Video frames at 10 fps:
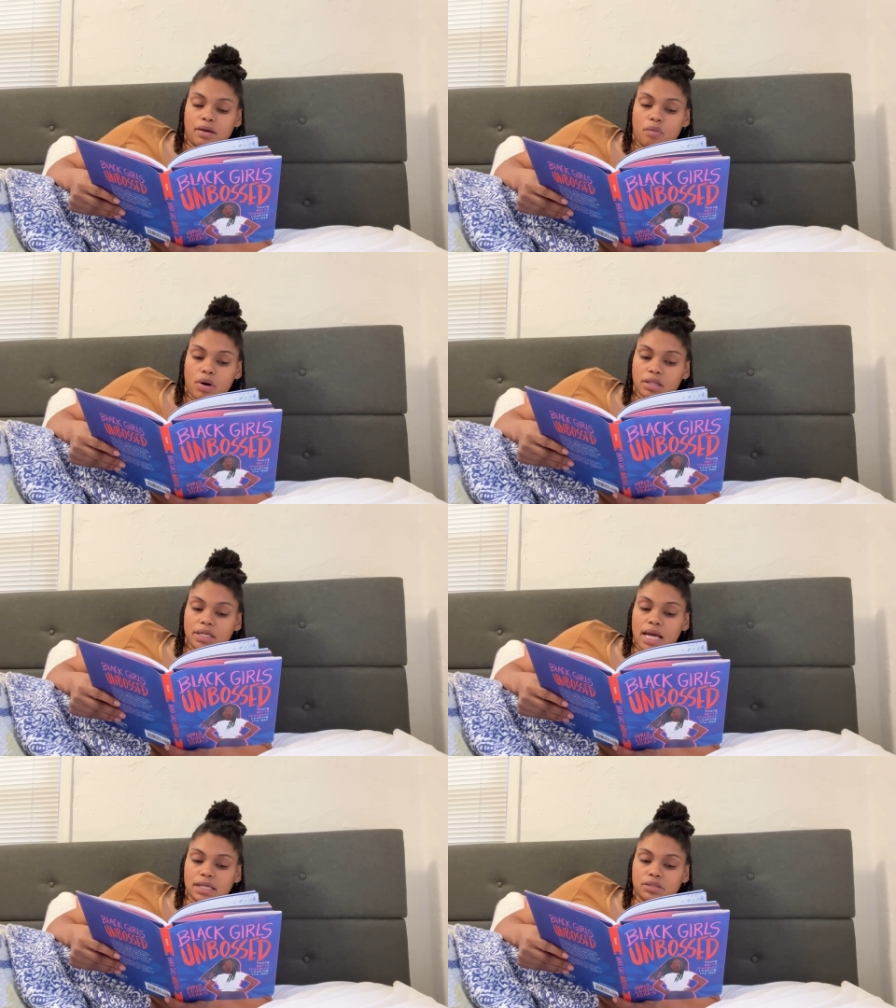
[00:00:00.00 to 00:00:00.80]
While in
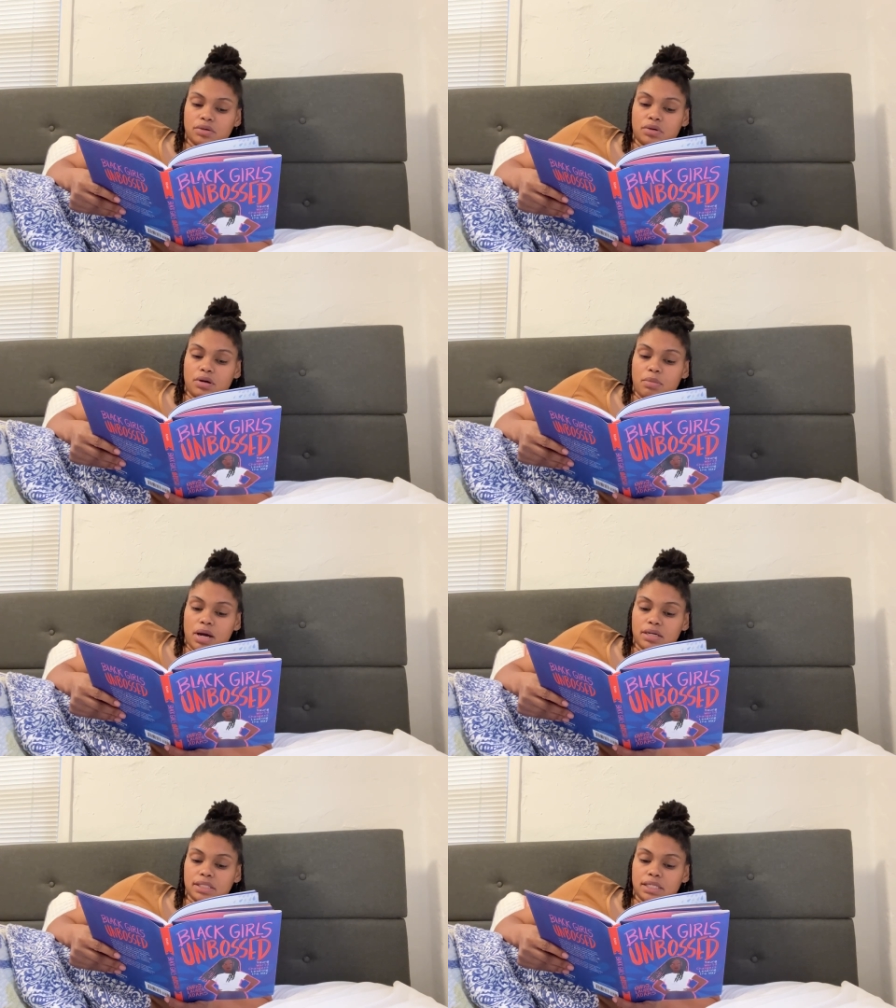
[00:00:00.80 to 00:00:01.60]
high school,
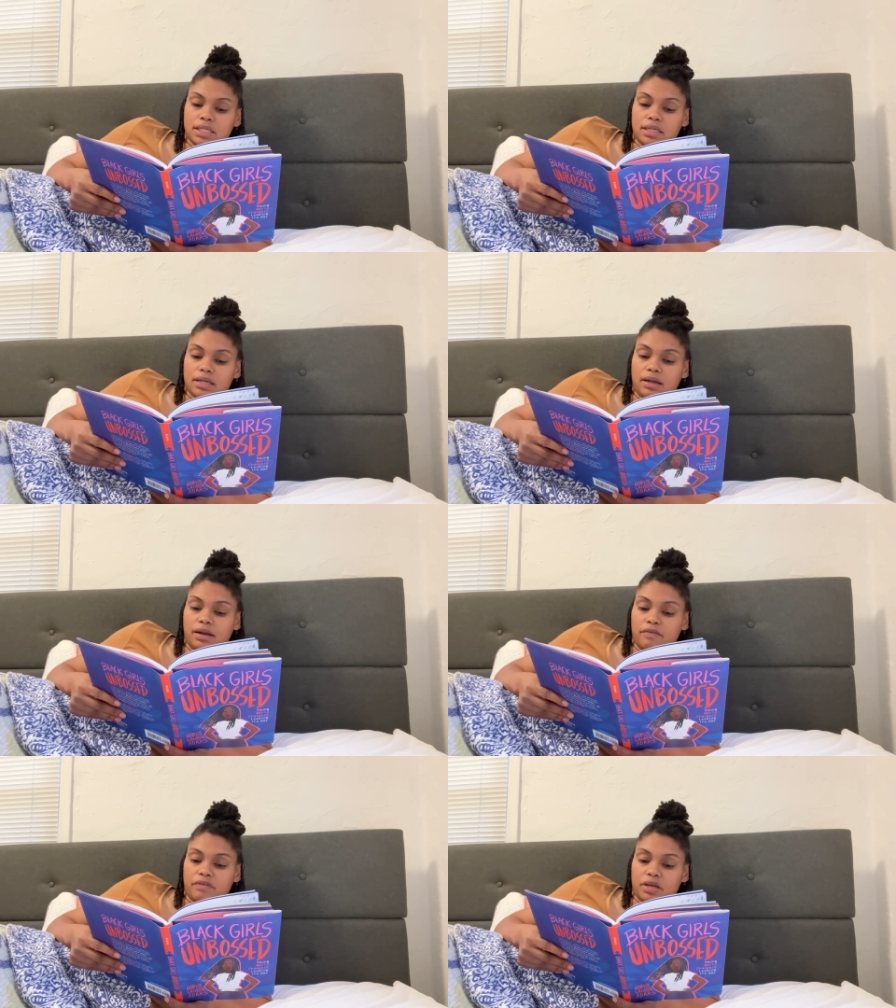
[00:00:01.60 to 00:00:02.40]
Amara attended an
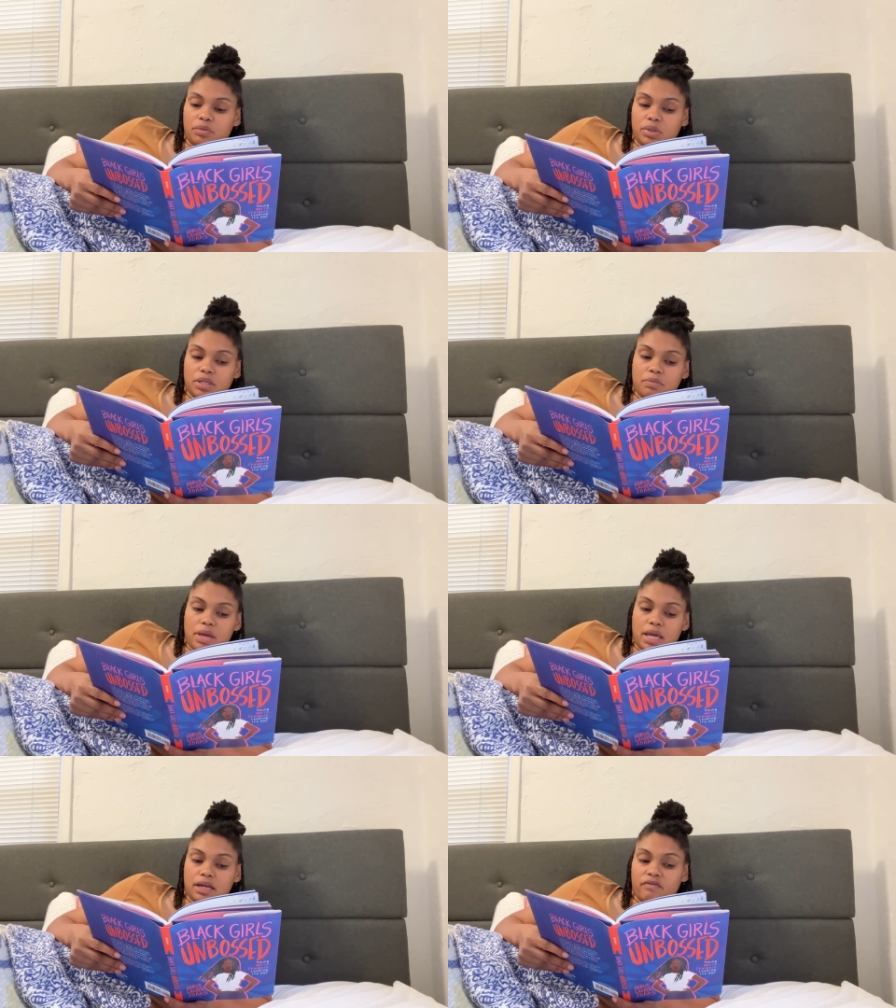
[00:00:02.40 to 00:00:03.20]
event with the
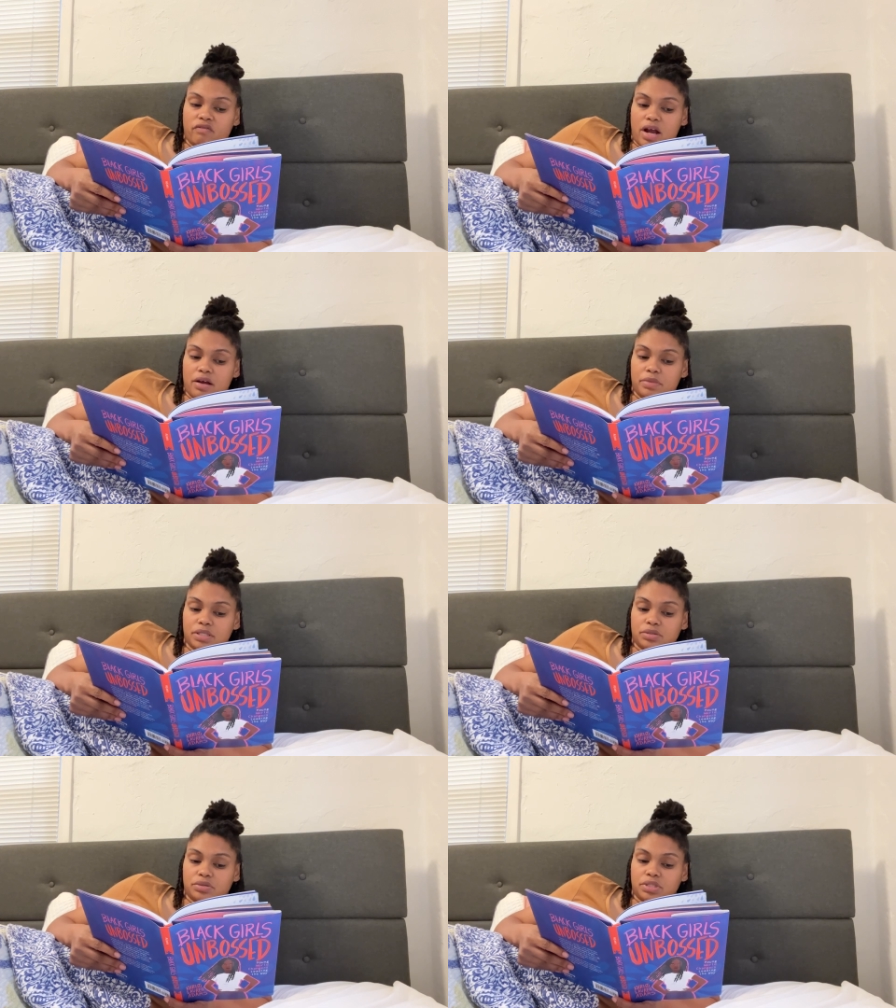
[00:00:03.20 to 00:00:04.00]
Maine
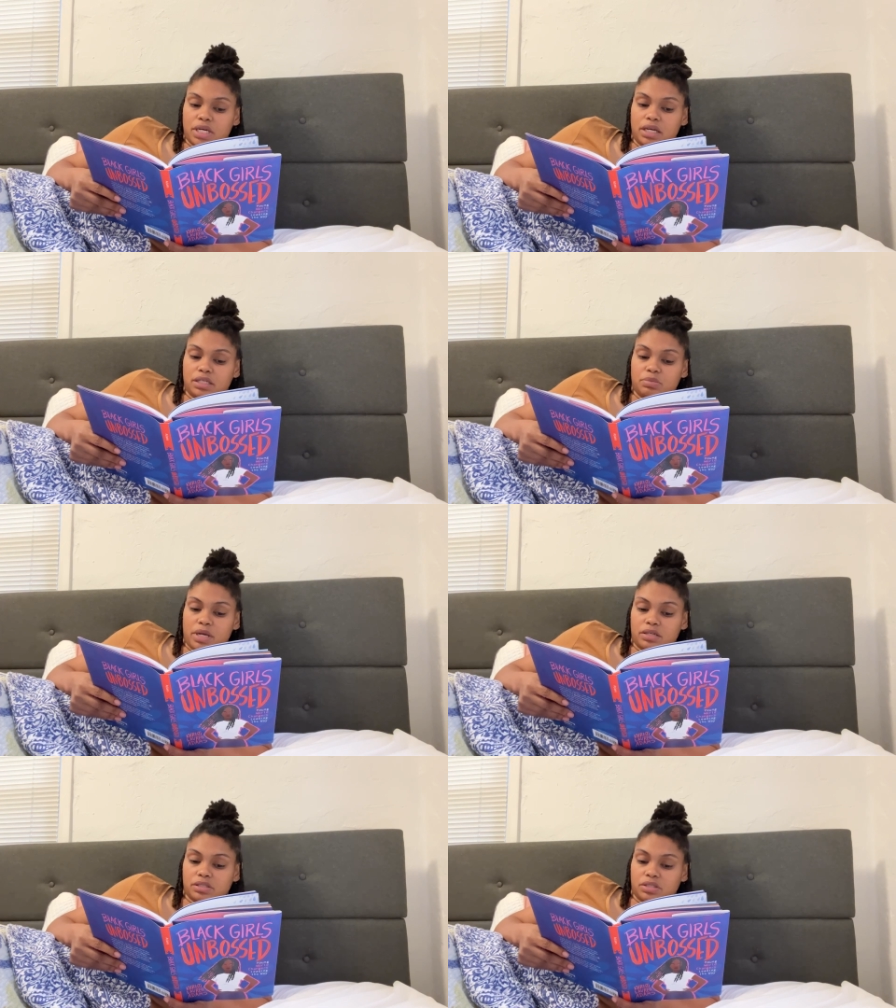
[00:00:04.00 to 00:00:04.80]
Environmental
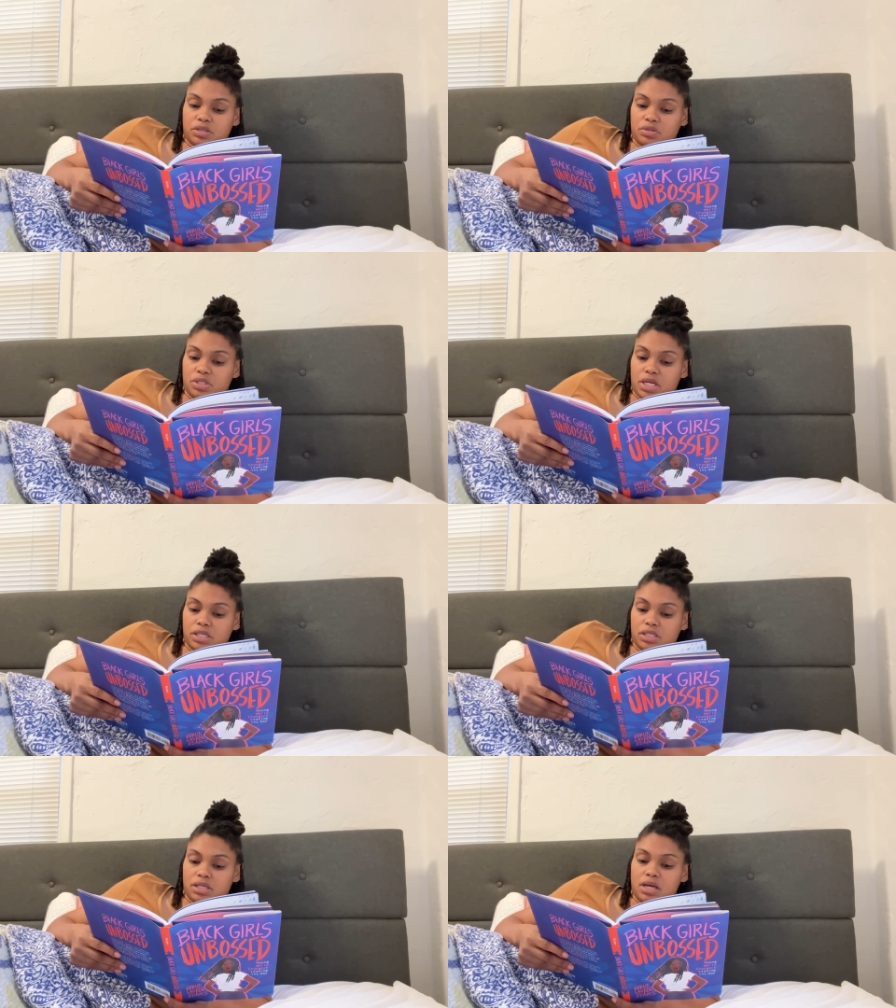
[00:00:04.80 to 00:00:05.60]
Changemakers
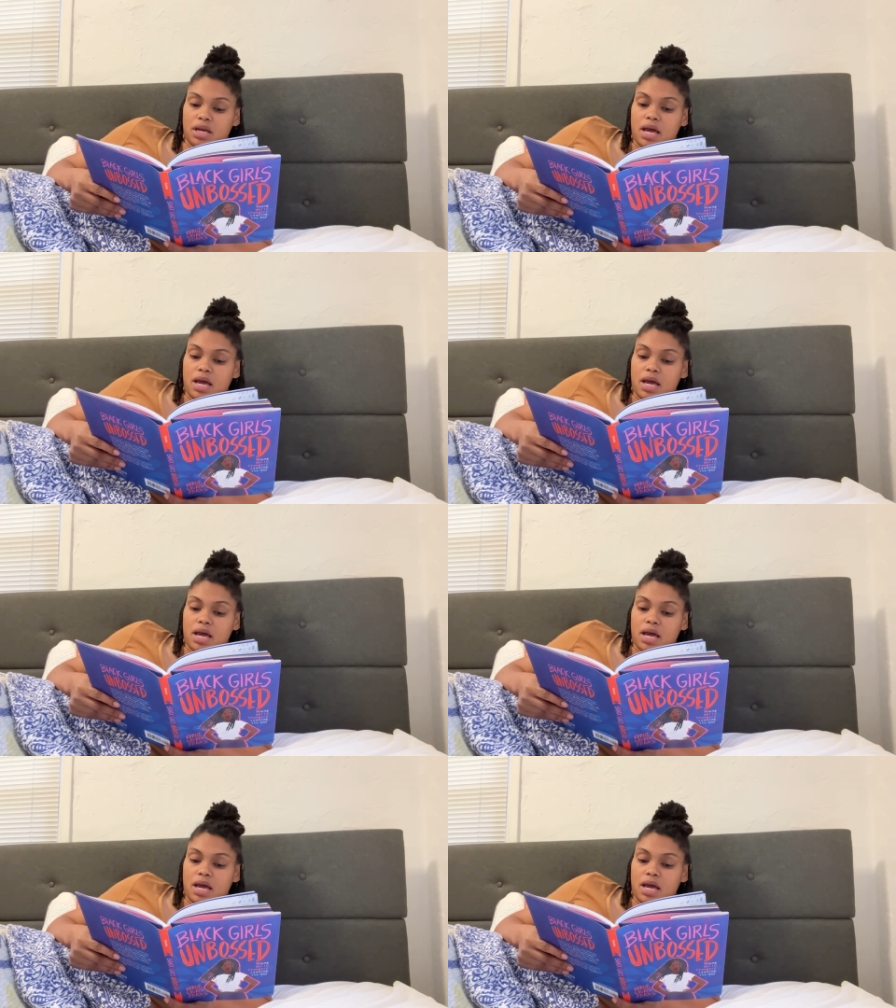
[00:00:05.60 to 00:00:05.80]
Association,